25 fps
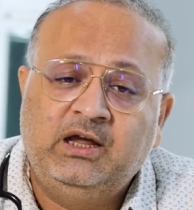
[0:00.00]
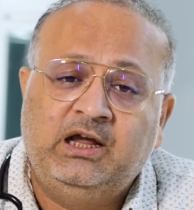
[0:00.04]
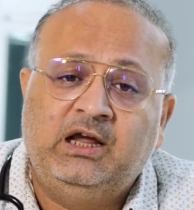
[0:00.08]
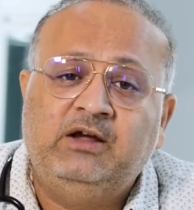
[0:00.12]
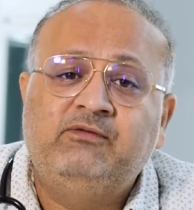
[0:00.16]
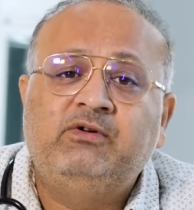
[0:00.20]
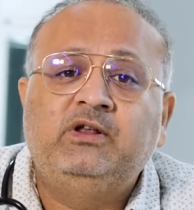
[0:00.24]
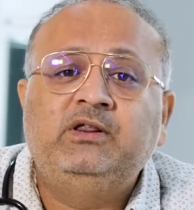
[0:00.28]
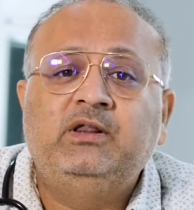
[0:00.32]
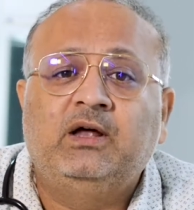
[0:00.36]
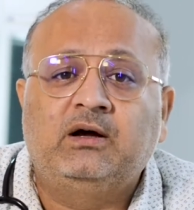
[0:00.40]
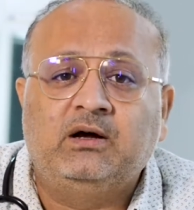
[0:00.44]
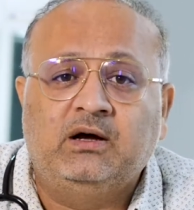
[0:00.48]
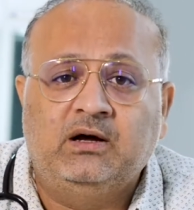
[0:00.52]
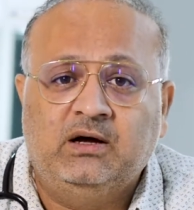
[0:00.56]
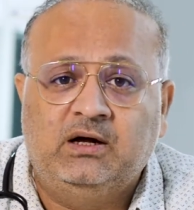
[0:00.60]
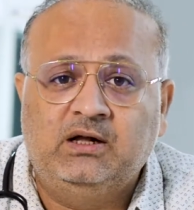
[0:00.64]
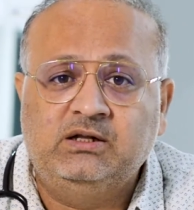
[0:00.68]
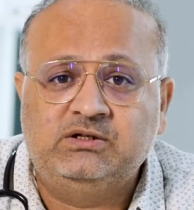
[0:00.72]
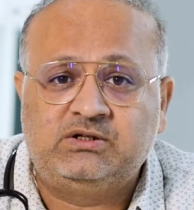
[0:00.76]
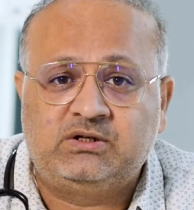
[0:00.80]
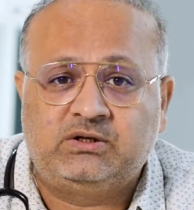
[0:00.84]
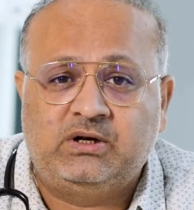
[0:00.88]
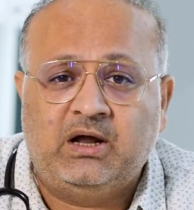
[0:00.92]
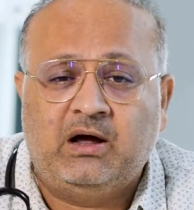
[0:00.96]
Even the
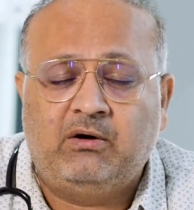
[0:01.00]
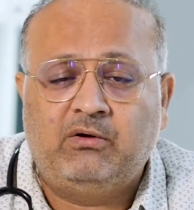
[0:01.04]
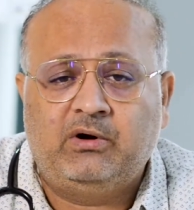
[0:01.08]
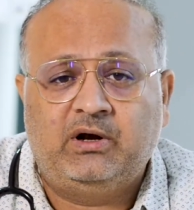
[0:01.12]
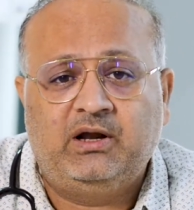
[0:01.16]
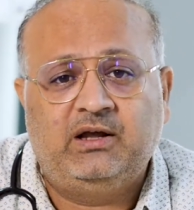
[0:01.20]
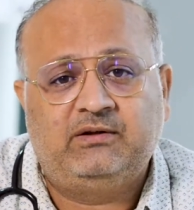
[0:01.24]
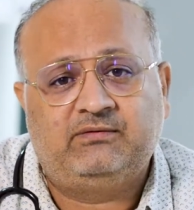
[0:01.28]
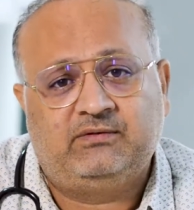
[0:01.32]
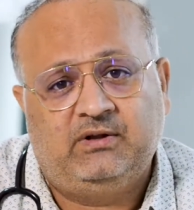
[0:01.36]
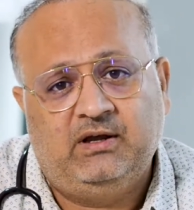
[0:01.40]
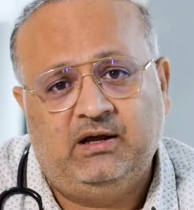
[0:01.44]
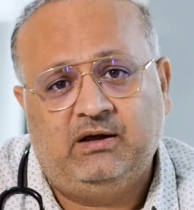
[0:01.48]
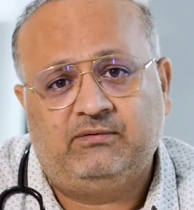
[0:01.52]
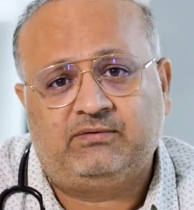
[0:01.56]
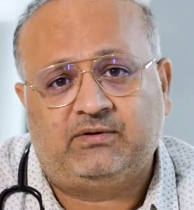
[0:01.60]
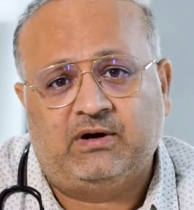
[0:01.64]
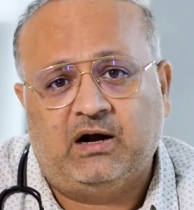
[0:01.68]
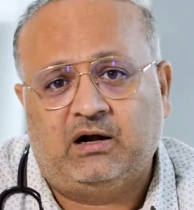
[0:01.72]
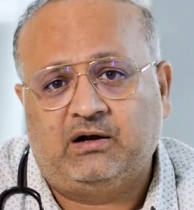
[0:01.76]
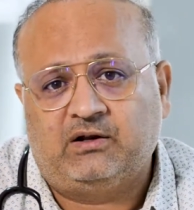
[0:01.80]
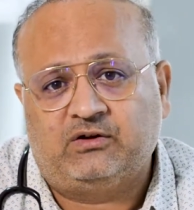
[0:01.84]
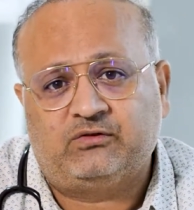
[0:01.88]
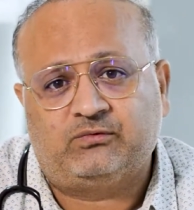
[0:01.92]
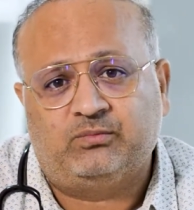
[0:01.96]
girls nowadays, they have
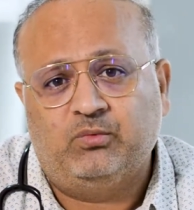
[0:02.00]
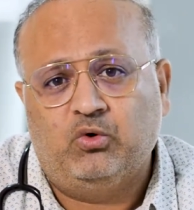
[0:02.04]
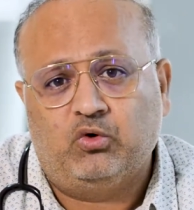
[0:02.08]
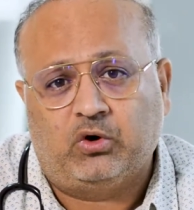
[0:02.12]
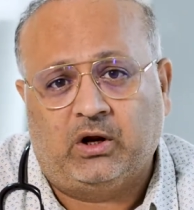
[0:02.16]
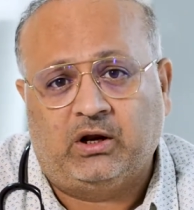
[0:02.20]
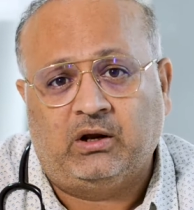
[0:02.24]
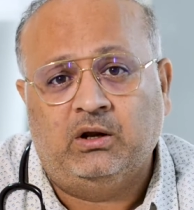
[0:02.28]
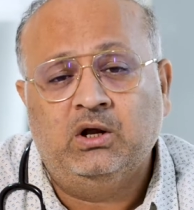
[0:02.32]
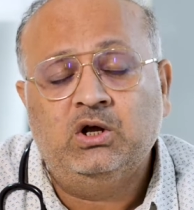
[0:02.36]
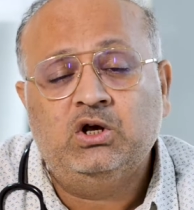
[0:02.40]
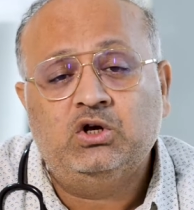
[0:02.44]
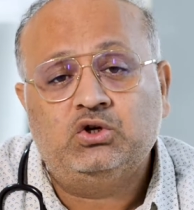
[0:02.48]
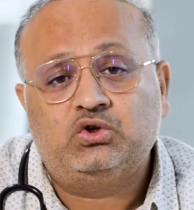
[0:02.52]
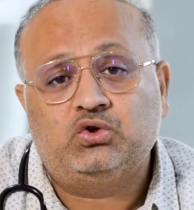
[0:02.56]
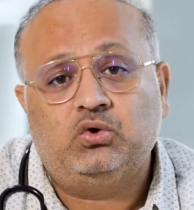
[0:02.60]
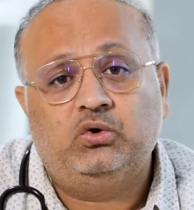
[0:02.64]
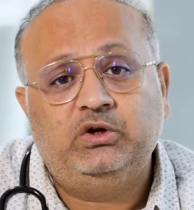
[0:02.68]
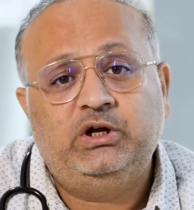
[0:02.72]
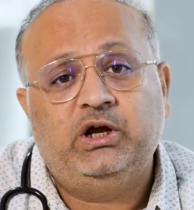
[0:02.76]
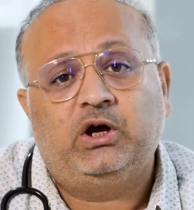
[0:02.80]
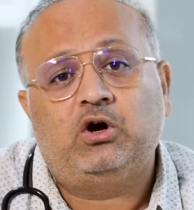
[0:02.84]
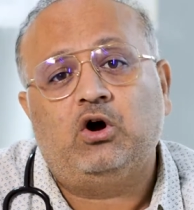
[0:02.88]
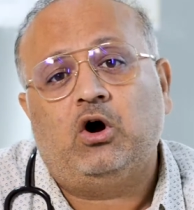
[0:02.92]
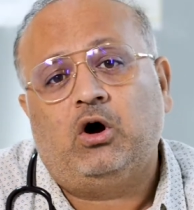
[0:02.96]
started smoking.
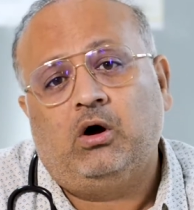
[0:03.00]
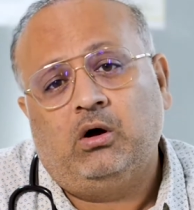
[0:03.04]
So ye